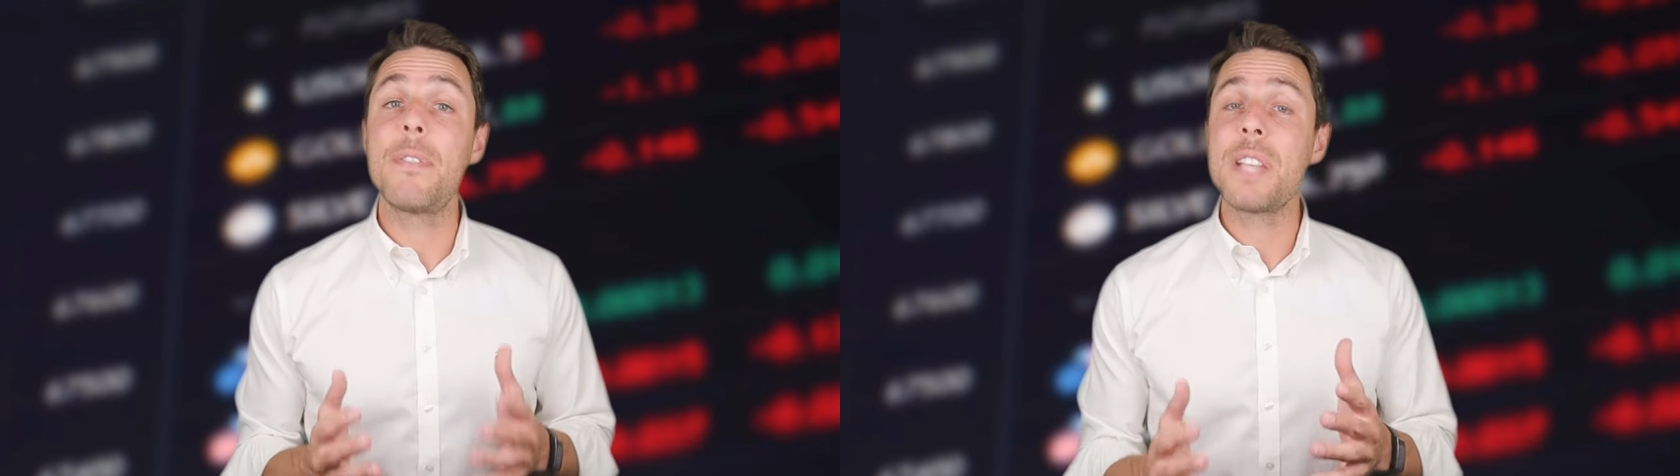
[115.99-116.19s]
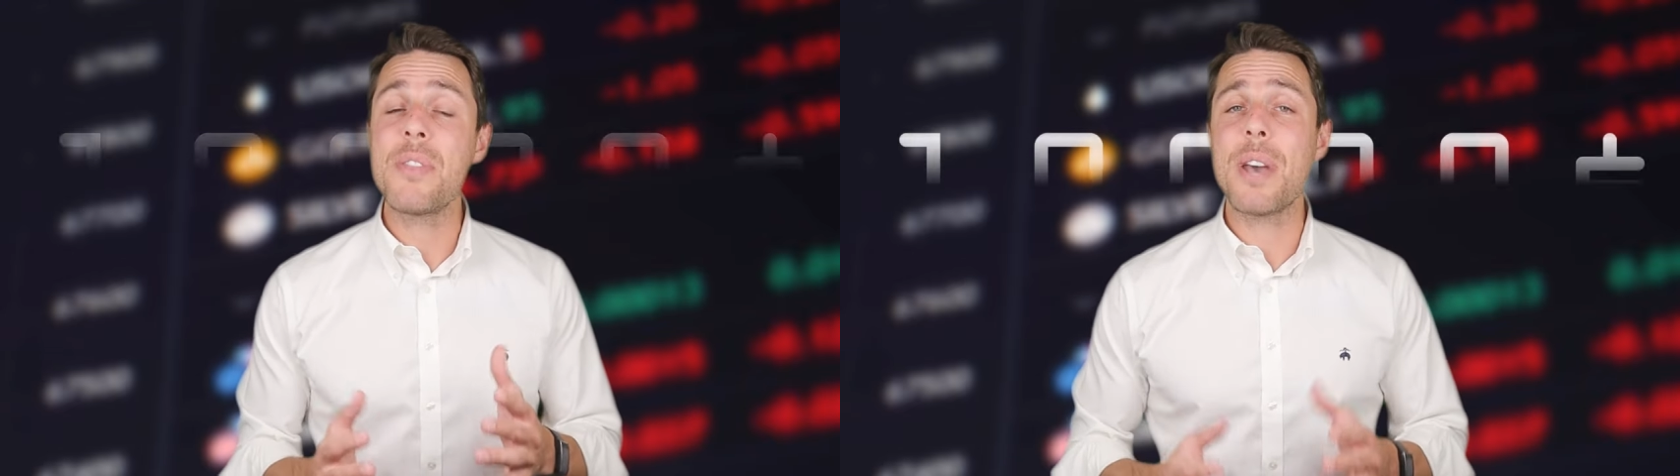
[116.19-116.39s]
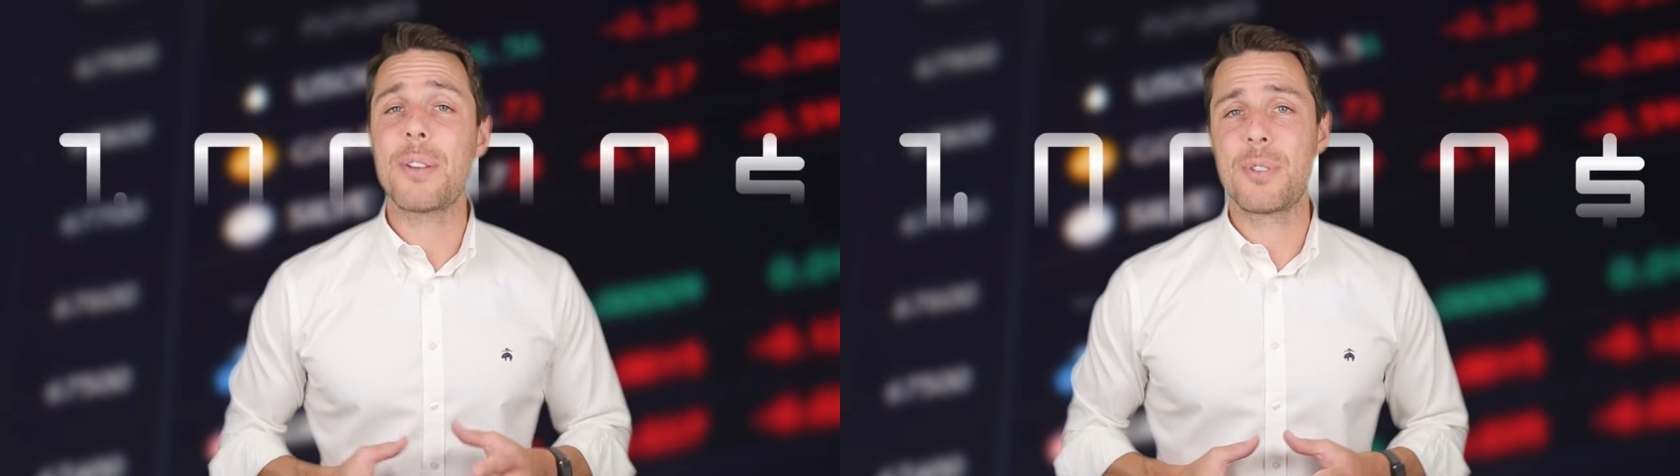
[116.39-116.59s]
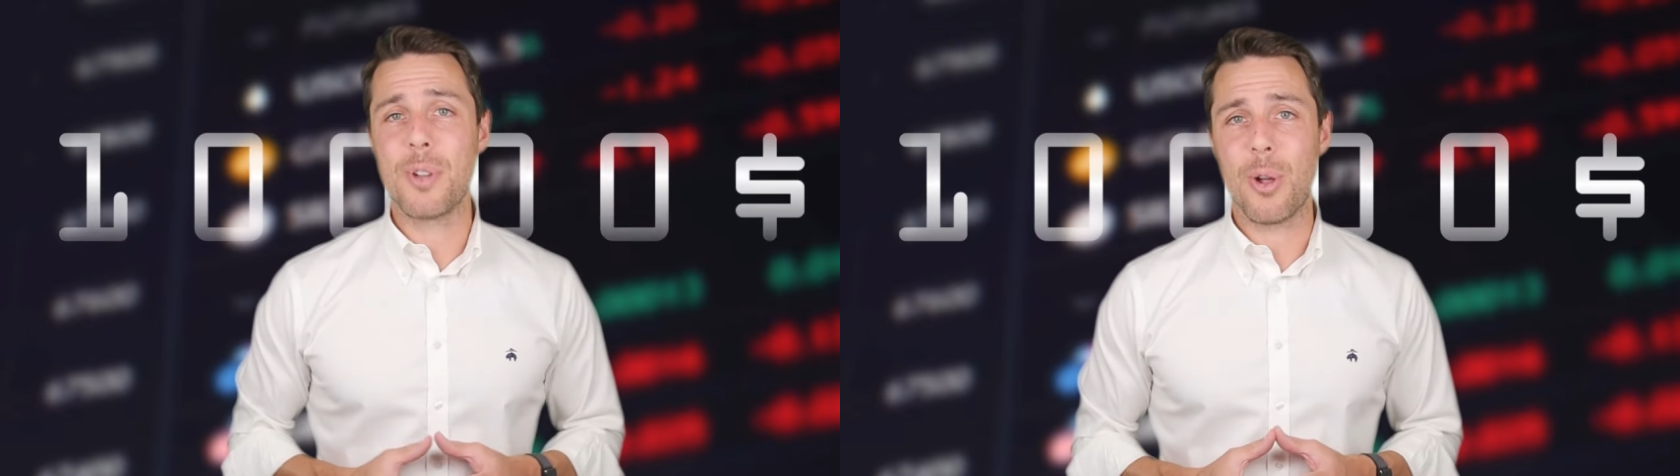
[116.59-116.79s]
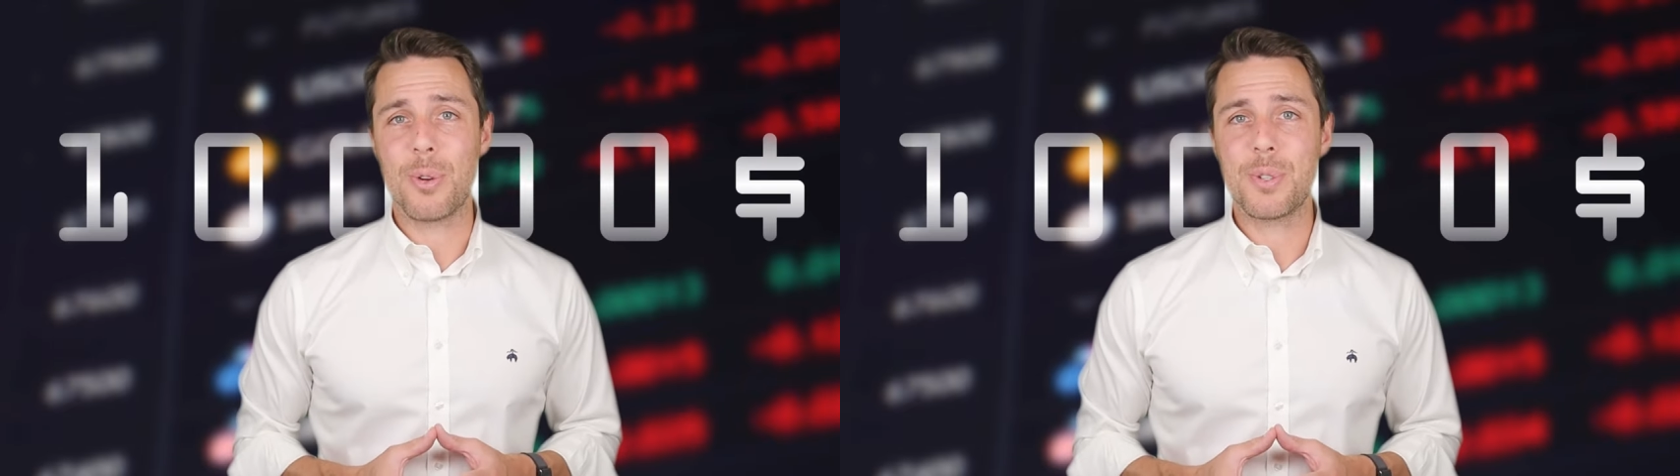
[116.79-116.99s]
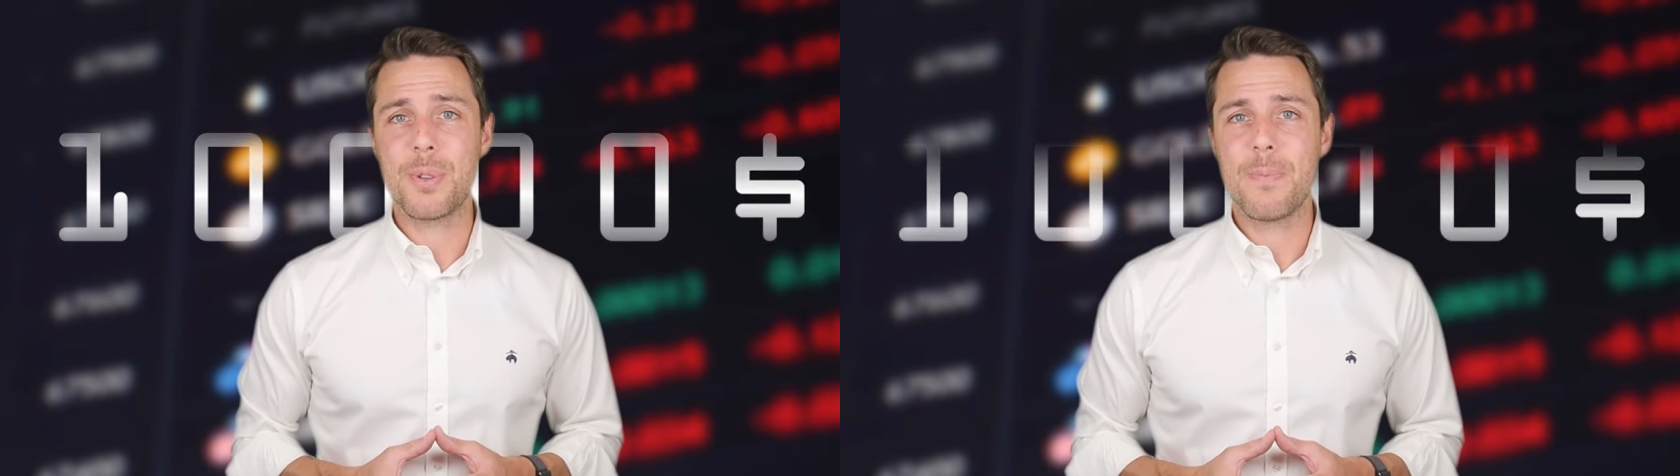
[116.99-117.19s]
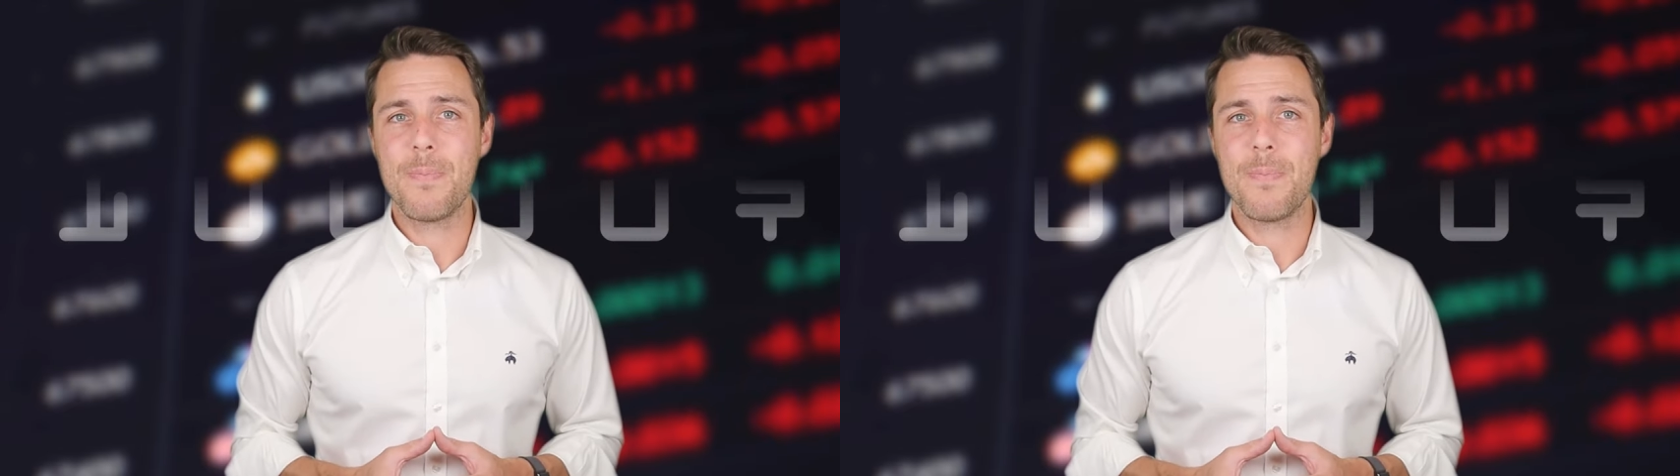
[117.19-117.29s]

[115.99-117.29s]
of $10,000.